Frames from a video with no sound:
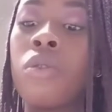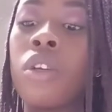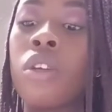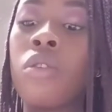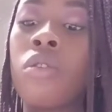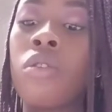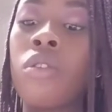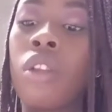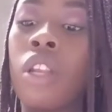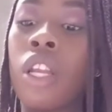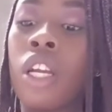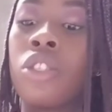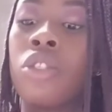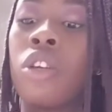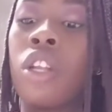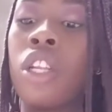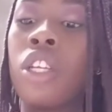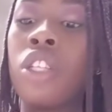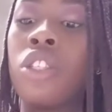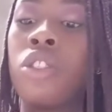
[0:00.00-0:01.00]
You could
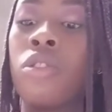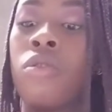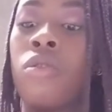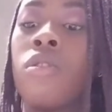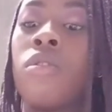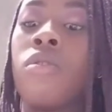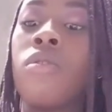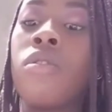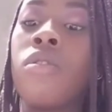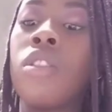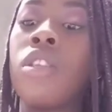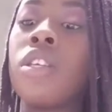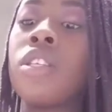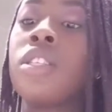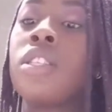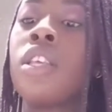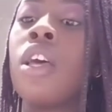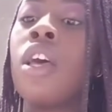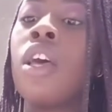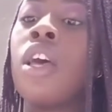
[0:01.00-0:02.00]
actually chew through
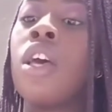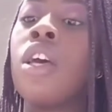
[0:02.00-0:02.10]
this.